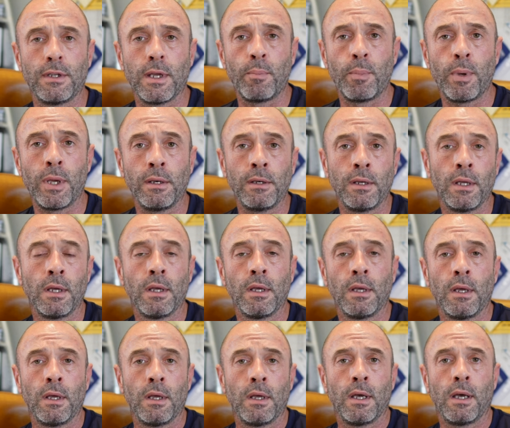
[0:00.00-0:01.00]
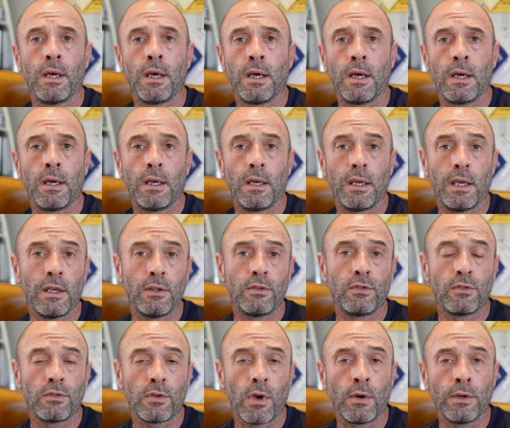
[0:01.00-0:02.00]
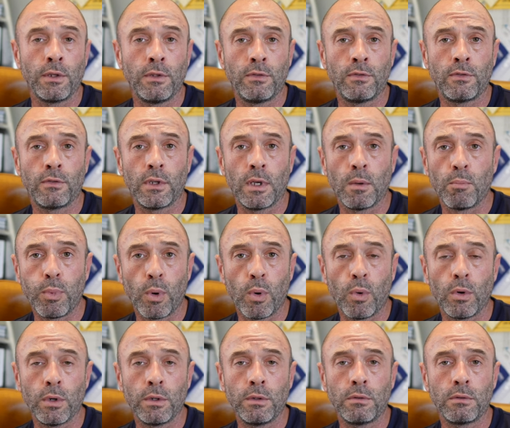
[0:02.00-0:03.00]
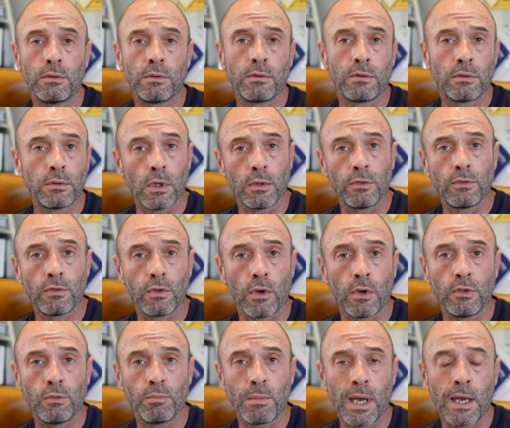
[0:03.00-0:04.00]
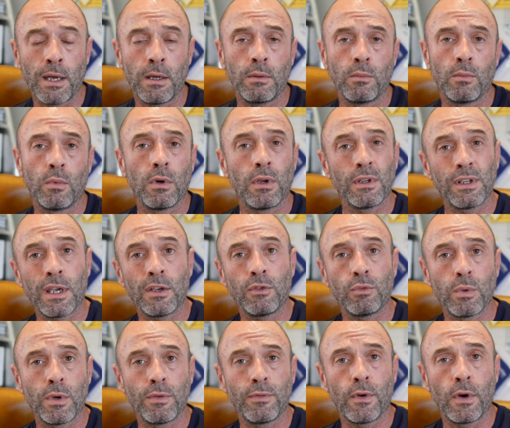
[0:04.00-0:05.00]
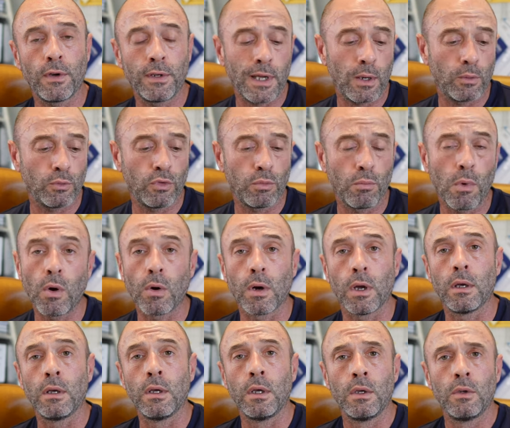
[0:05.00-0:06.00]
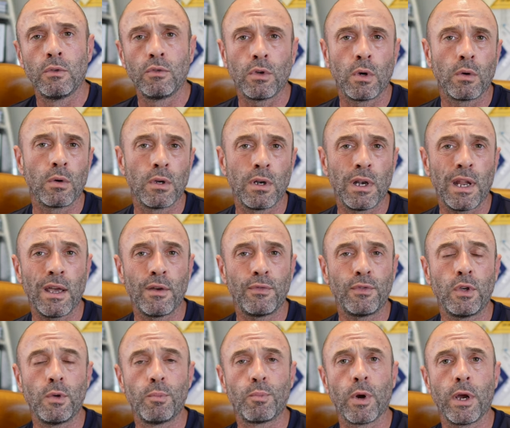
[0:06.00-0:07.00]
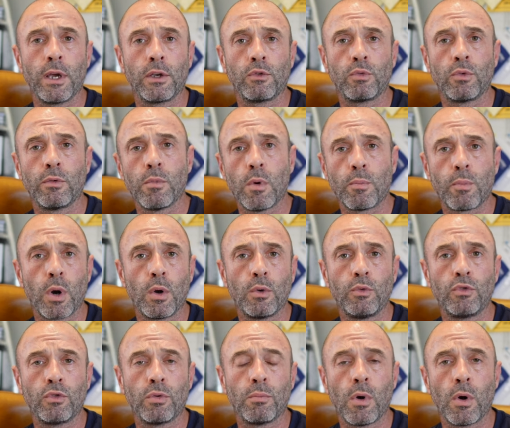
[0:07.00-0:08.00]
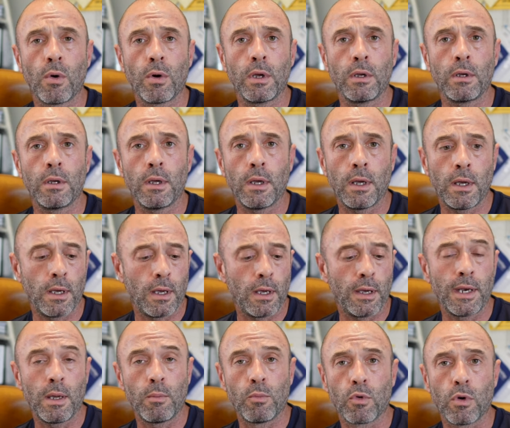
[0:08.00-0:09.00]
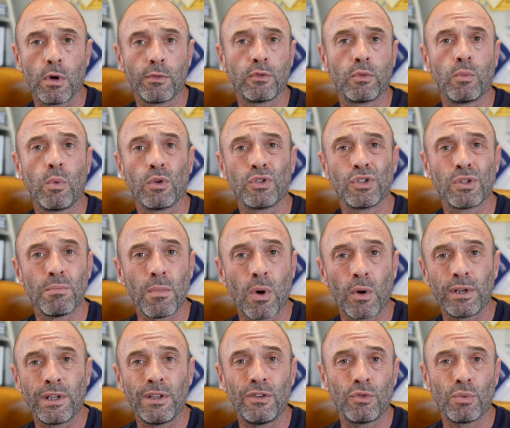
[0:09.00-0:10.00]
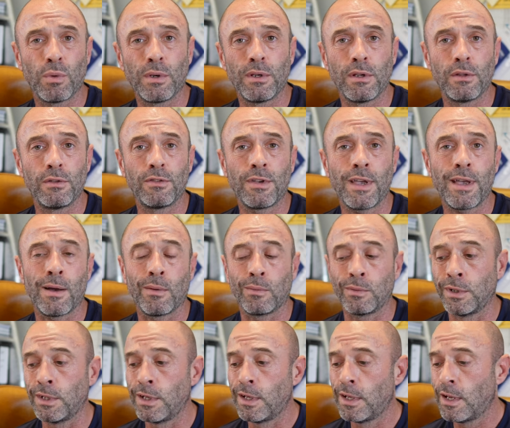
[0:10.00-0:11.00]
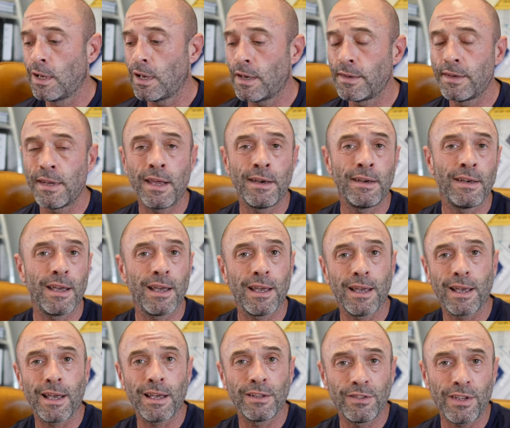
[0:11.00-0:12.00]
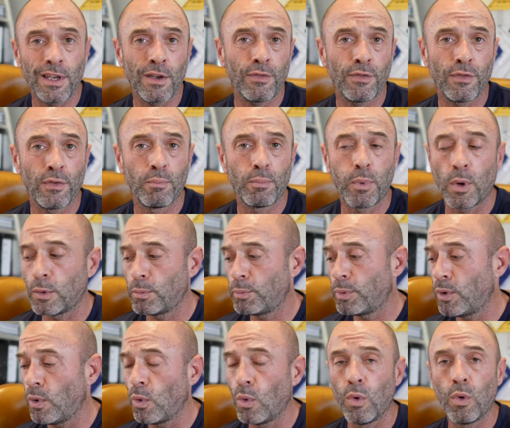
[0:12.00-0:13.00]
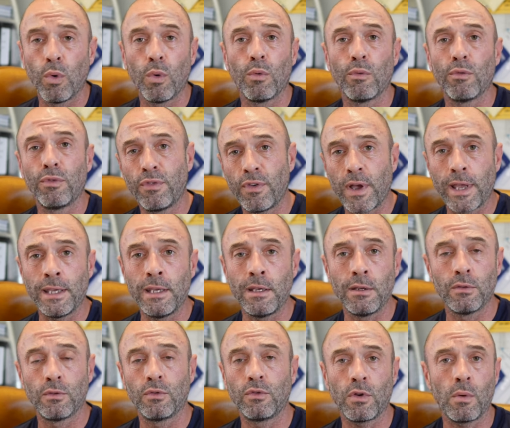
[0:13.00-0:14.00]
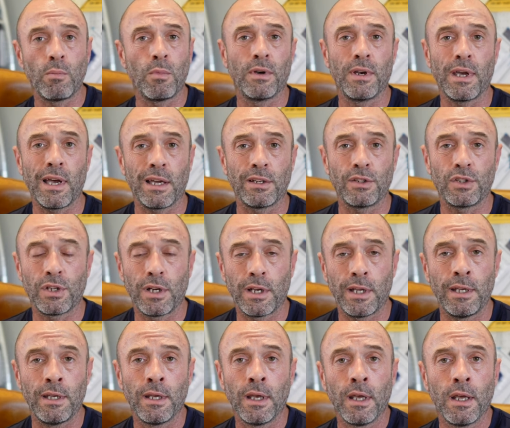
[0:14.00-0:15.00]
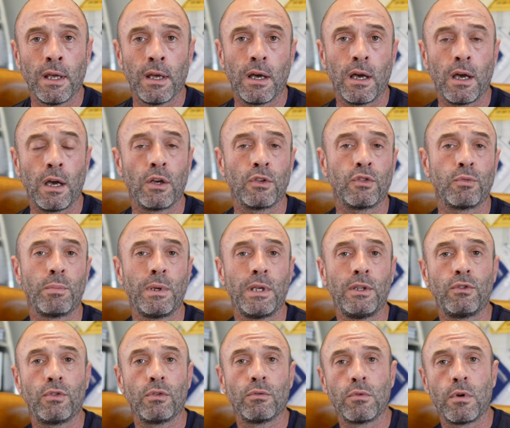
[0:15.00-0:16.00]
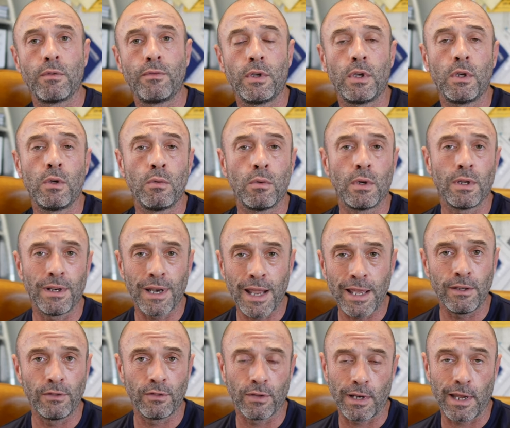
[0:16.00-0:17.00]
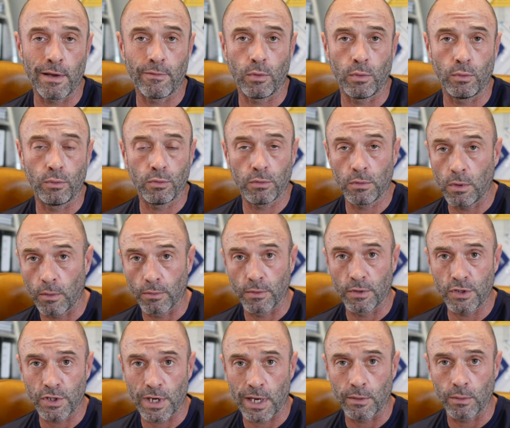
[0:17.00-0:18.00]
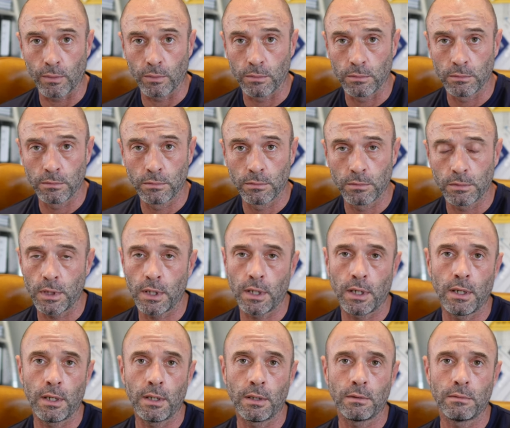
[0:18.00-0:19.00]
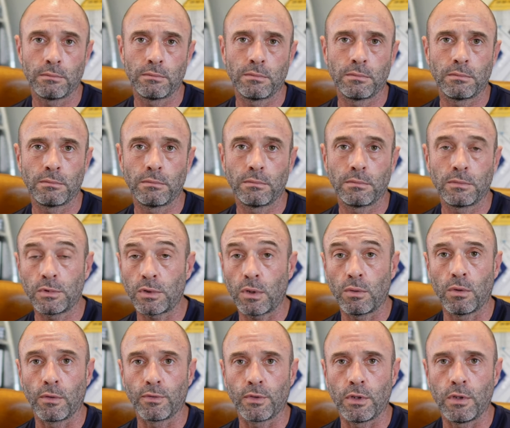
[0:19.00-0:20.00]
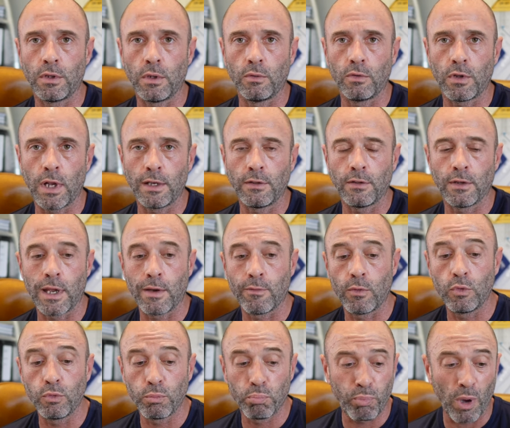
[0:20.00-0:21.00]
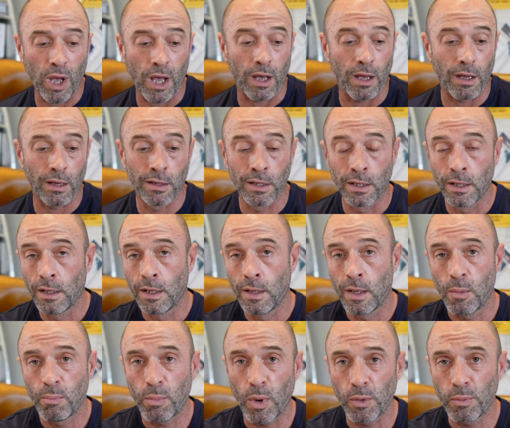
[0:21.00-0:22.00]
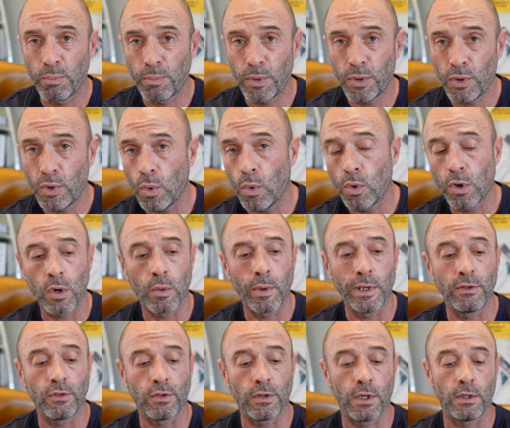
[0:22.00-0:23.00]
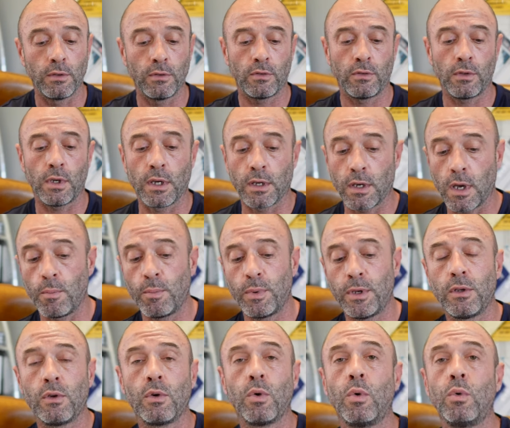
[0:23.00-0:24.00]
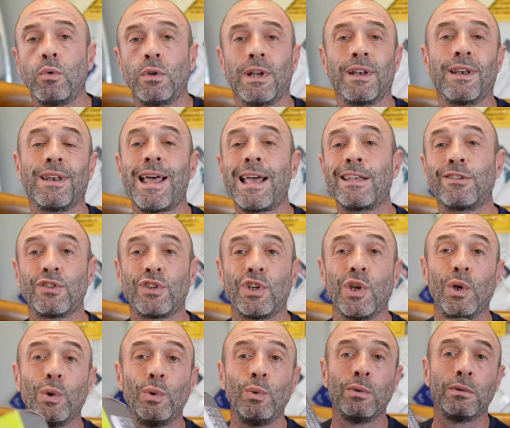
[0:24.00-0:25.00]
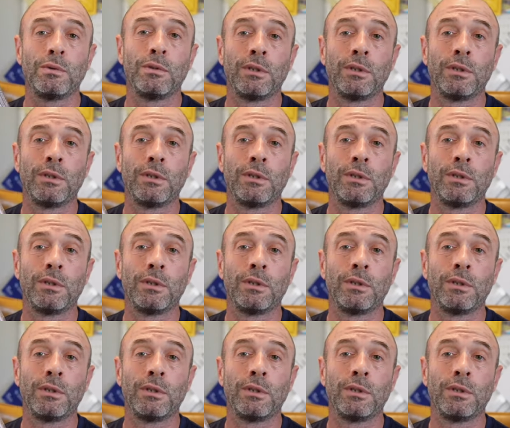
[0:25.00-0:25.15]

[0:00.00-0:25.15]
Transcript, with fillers: dipping. Uh, is size important? Does size matter? Well, I guess we'll find out tomorrow. So I'm going to lay a few bricks with my bros tomorrow, uh, and then we're off to watch the mighty Swindon Town. And then, as if by pure fate, someone actually asked me to review laser levels on the channel. Uh, don't often use laser levels, but by pure coincidence, a company called Lasgoo